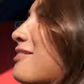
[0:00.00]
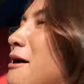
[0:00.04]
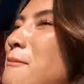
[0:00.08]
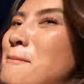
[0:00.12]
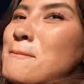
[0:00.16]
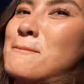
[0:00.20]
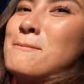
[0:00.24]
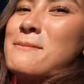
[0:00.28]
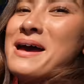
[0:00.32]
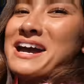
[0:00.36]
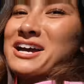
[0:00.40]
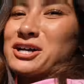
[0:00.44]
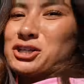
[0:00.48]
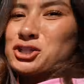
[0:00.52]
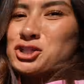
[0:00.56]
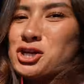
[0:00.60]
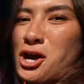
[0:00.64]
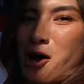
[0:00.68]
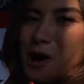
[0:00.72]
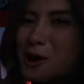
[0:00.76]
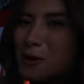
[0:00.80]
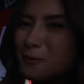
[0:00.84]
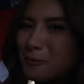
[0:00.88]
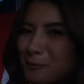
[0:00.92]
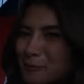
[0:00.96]
the mega
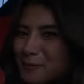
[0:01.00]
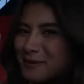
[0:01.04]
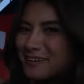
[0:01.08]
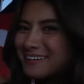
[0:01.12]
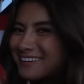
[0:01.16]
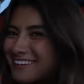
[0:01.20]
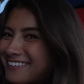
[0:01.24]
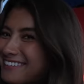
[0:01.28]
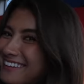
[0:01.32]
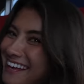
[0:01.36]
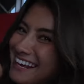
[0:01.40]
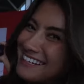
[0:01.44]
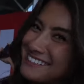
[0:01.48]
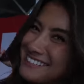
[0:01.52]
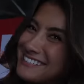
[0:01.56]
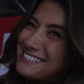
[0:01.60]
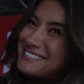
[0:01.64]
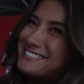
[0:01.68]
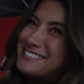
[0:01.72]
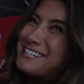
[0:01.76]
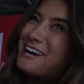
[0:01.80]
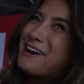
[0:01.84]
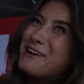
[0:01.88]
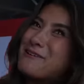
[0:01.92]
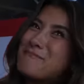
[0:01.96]
shop. This
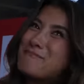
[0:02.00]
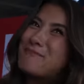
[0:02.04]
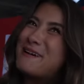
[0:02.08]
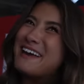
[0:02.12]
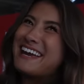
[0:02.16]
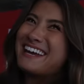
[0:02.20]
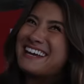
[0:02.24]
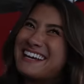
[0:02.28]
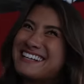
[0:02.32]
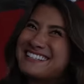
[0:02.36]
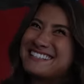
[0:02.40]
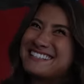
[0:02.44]
is so big, isn't